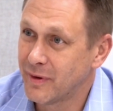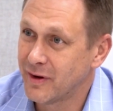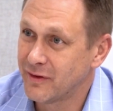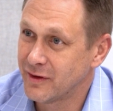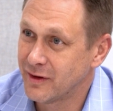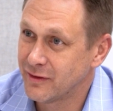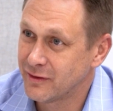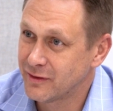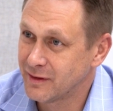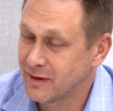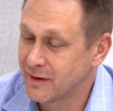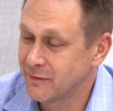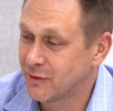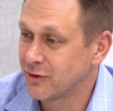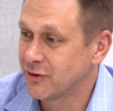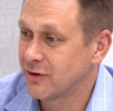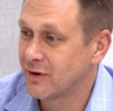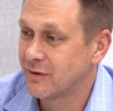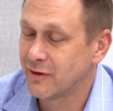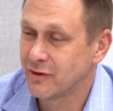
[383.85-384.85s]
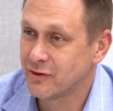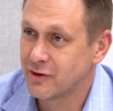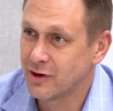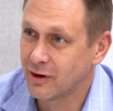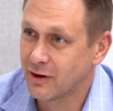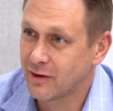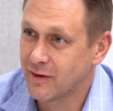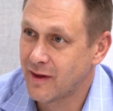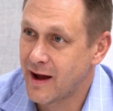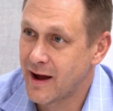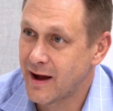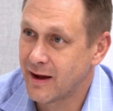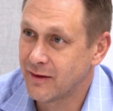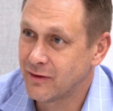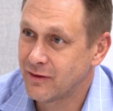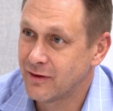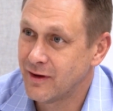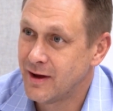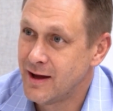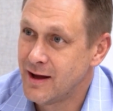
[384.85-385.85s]
business, deliver service to your
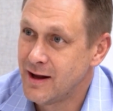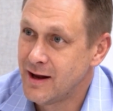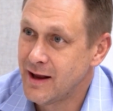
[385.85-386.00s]
clients,